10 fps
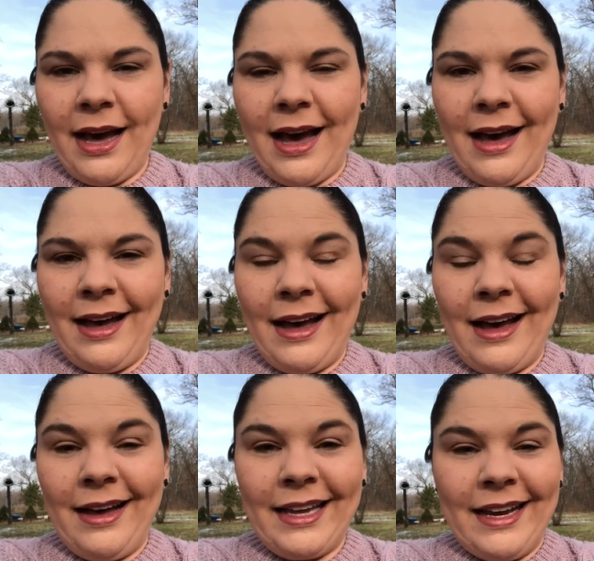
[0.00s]

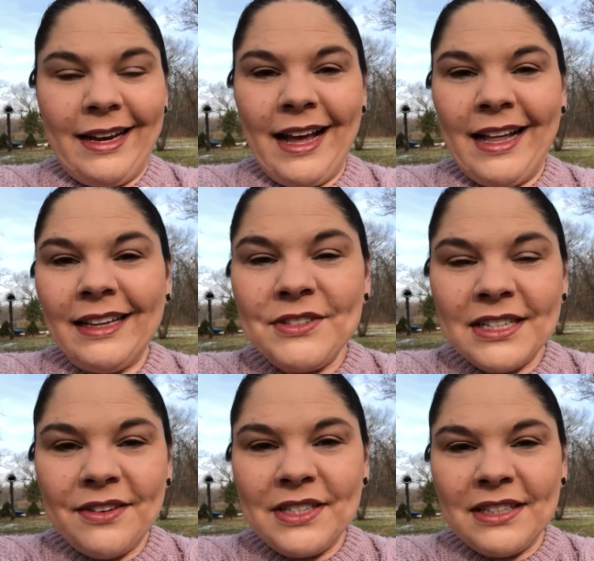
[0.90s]
Again, loved
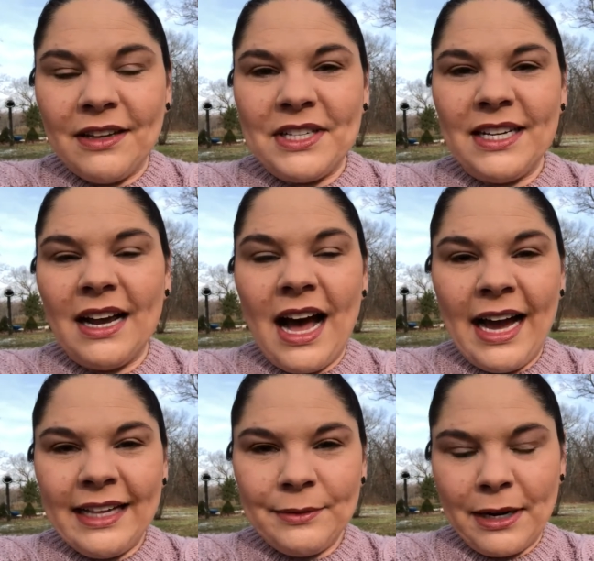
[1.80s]
it, loved it, loved it.
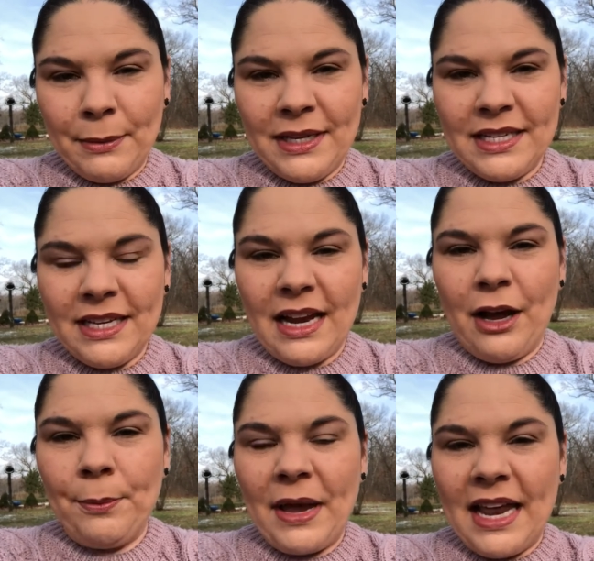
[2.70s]
Highly recommend it. I
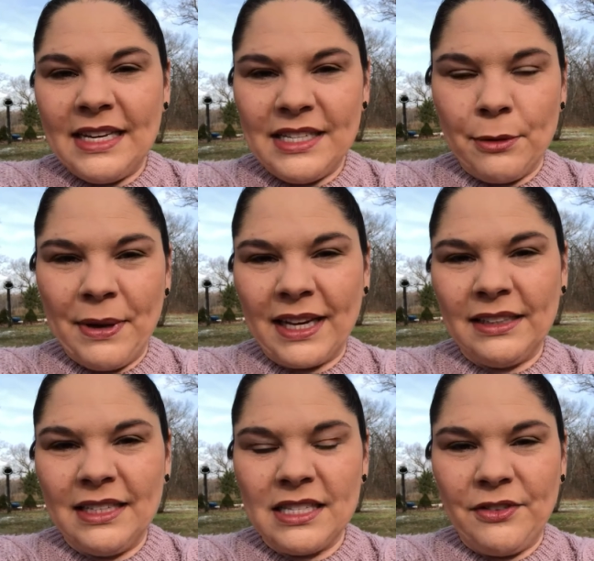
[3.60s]
hope you add it to your bucket
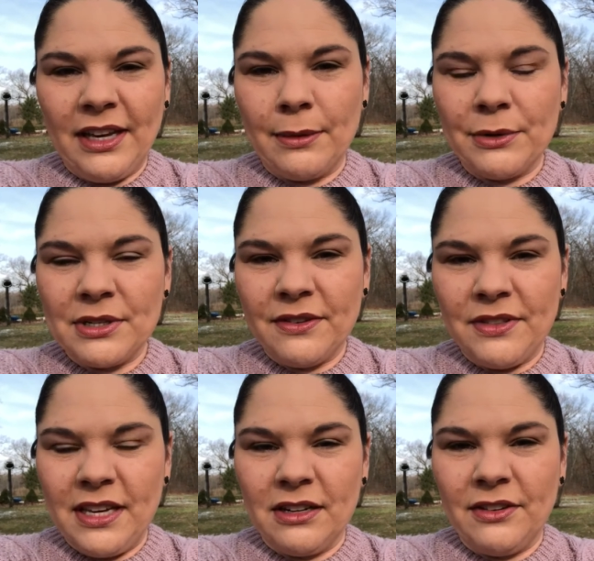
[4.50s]
list. If you like immersive
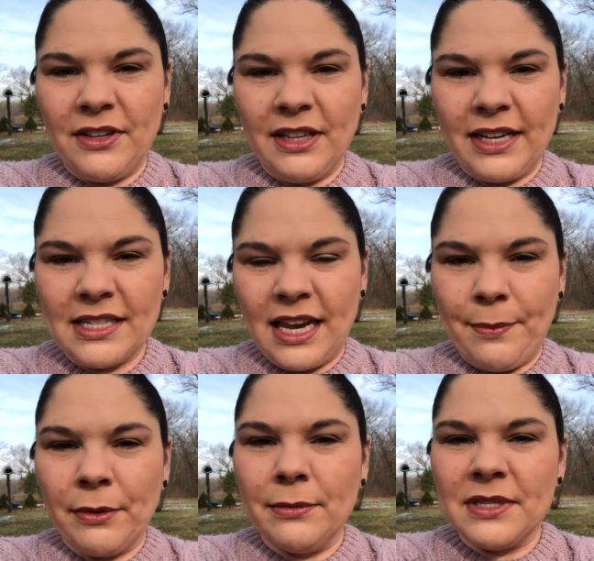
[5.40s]
theater, if you like
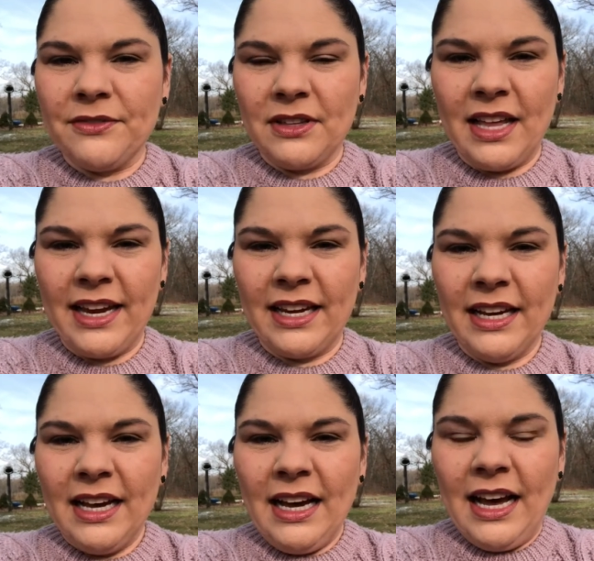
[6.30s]
escape rooms, if you like
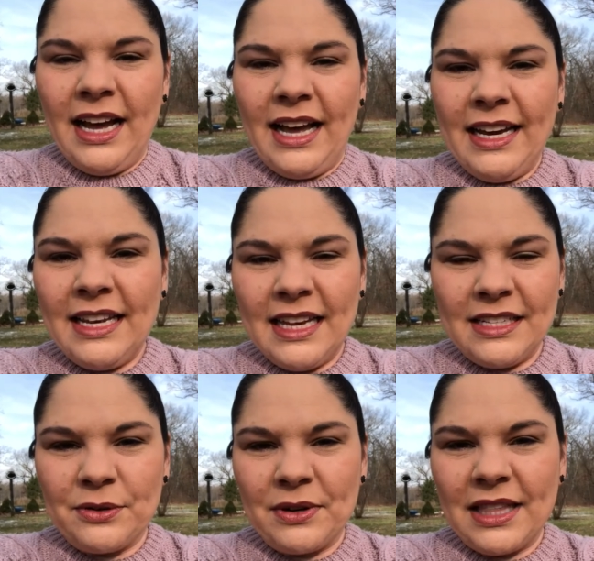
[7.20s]
any of
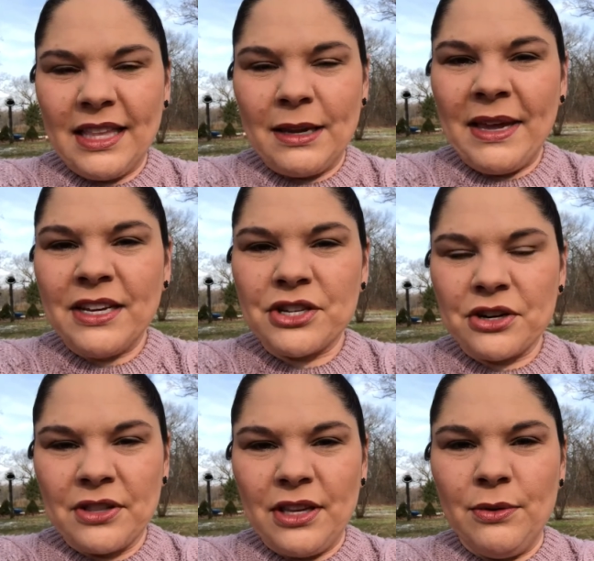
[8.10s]
that sort of thing, make
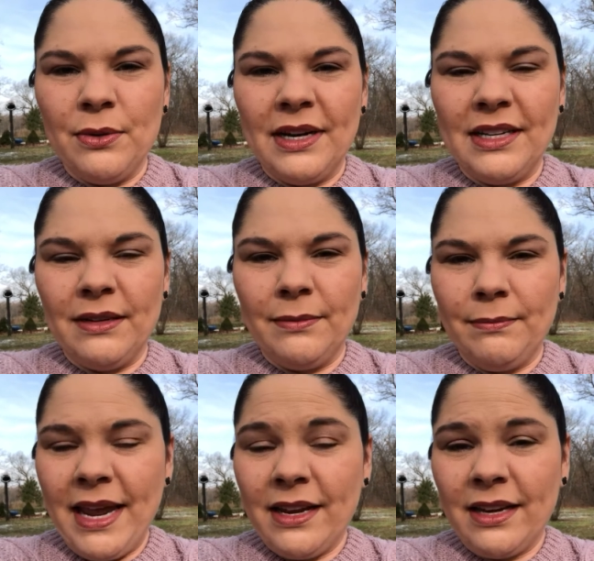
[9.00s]
sure that you
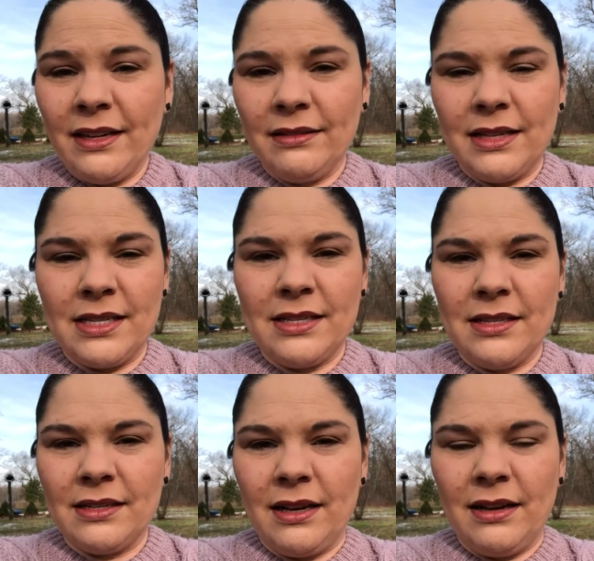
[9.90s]
make
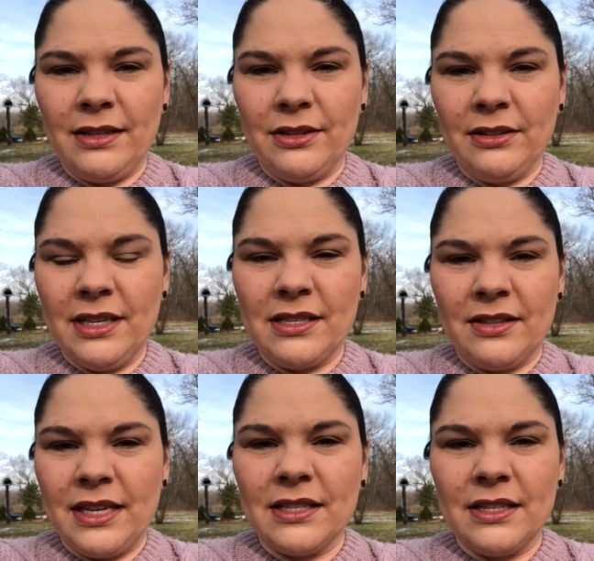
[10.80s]
this on your list of
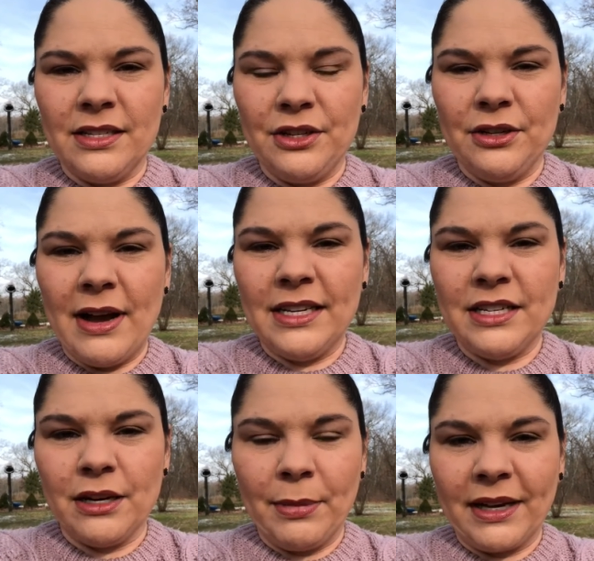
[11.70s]
things to do. Add it
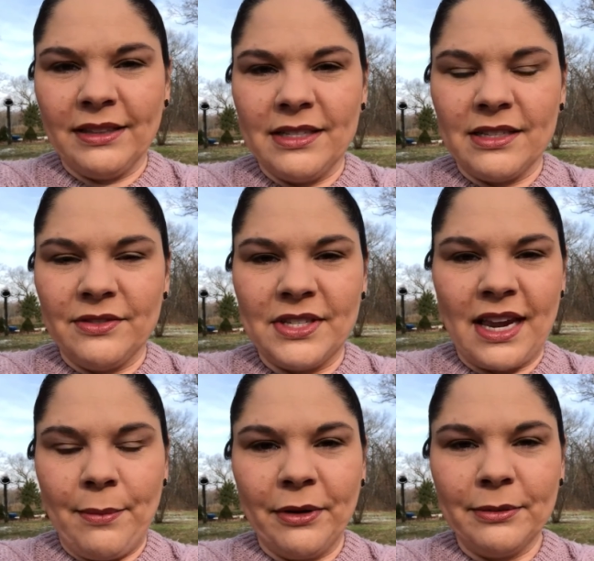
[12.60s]
to your bucket list of
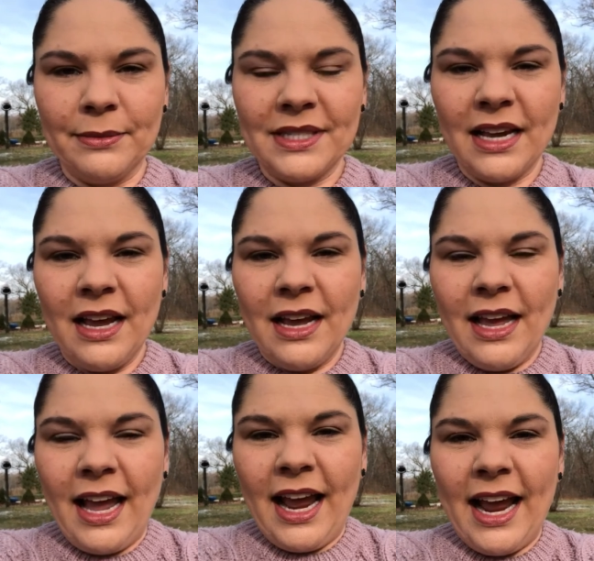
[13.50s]
escape rooms.
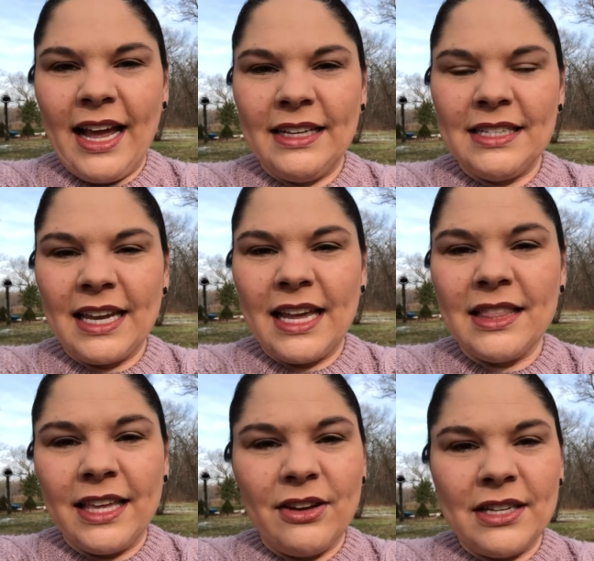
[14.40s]
And again,
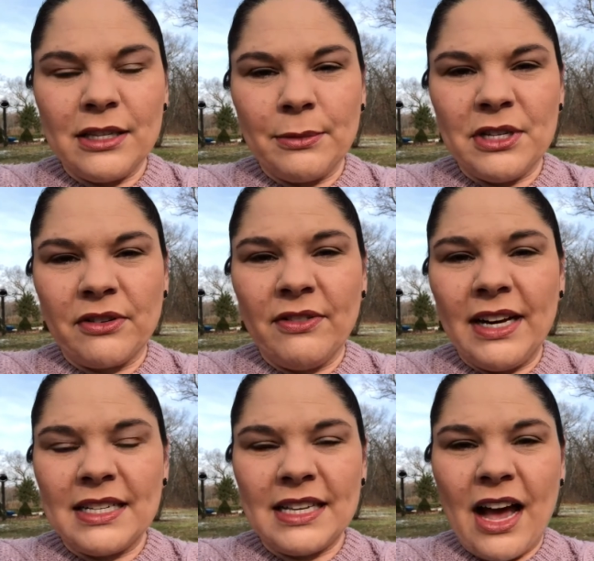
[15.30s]
thank you guys so much for
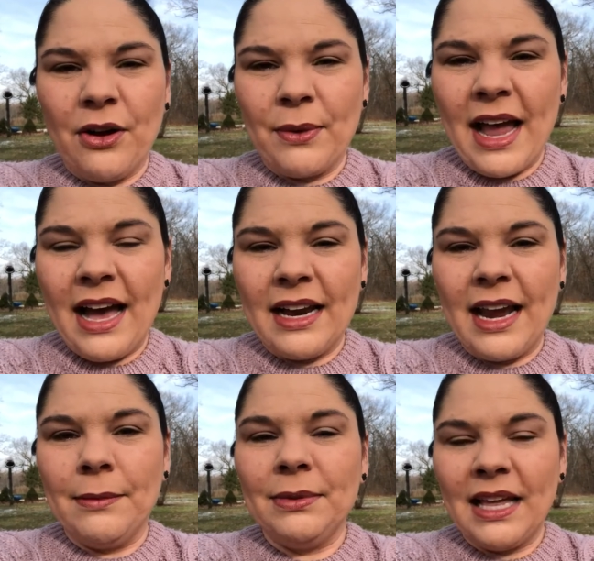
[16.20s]
inviting us out. We had
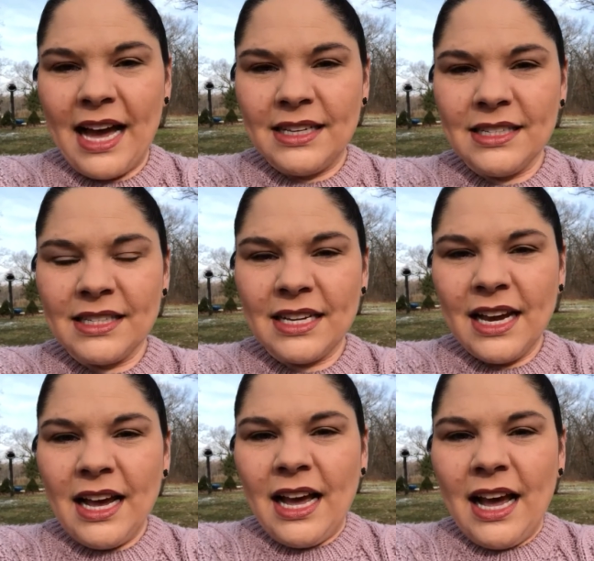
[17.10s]
a blast.
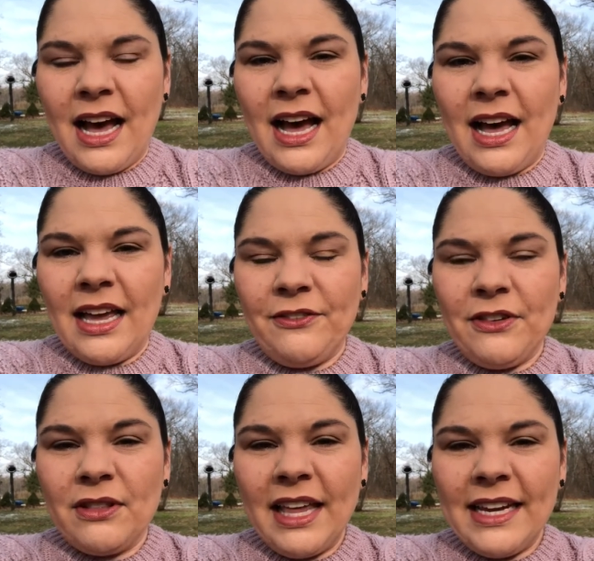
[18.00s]
If
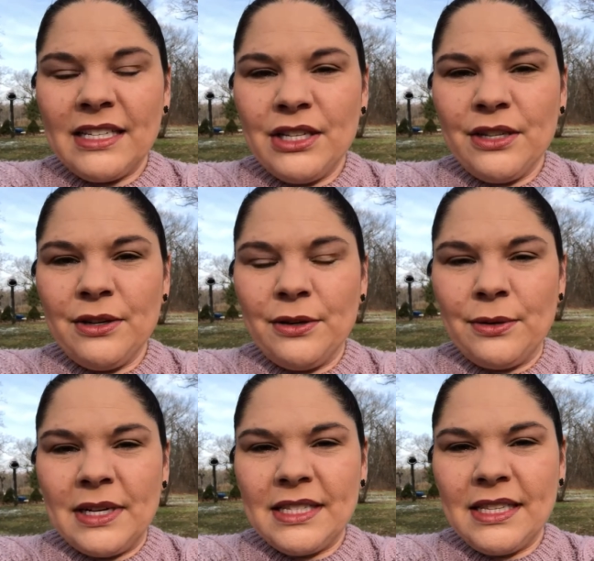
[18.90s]
you'd like
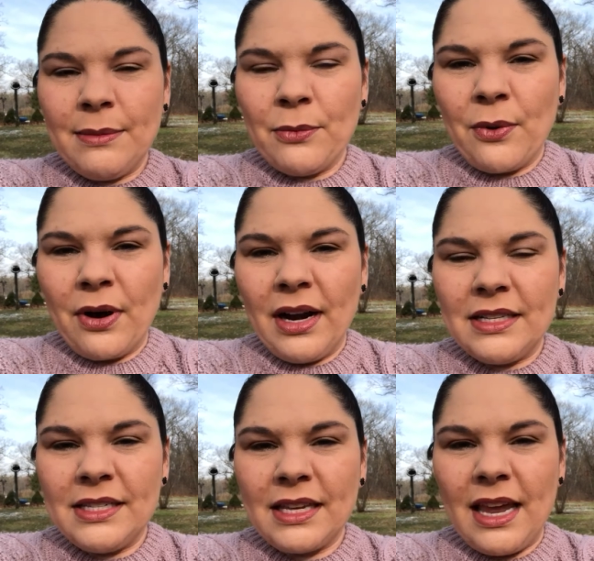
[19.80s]
to see more
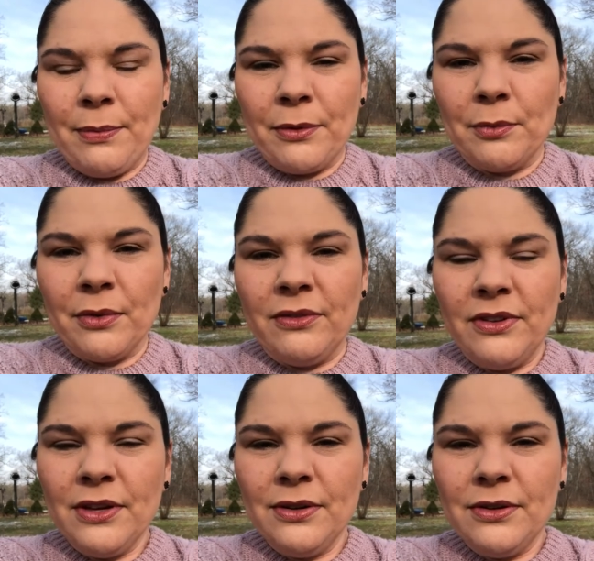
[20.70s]
escape room
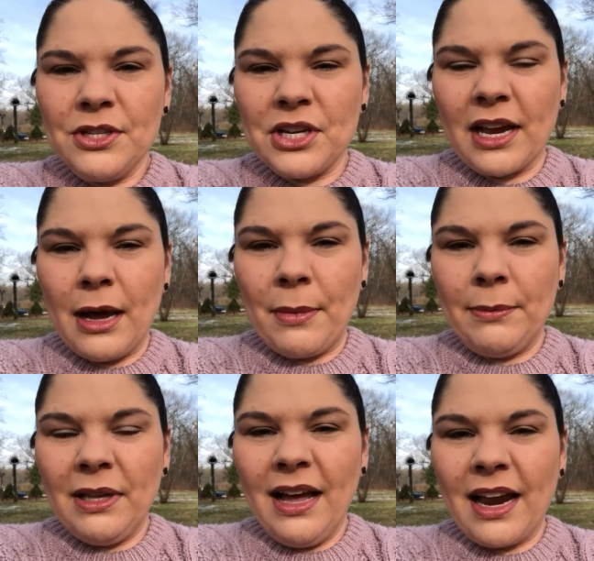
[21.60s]
reviews, check out my
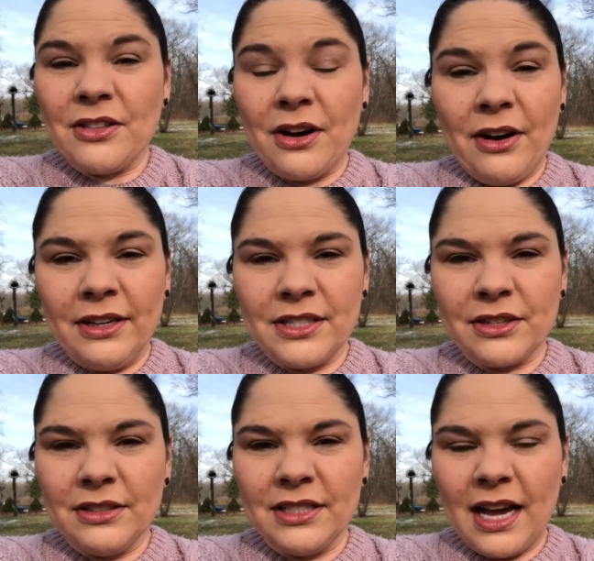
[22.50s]
blog at
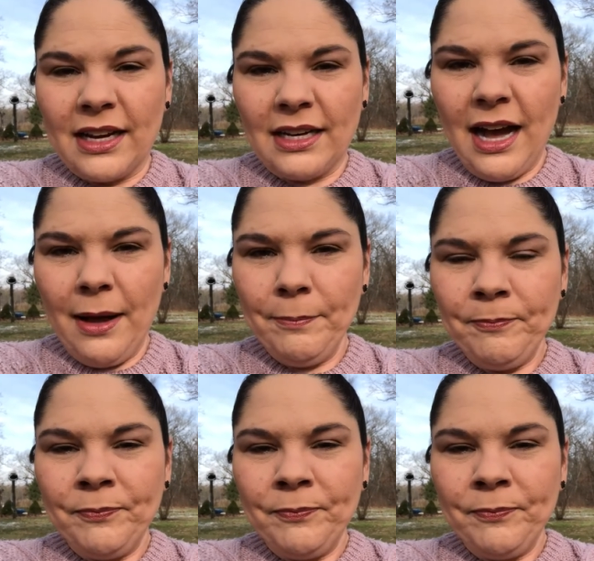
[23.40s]
thehauntgirl.com.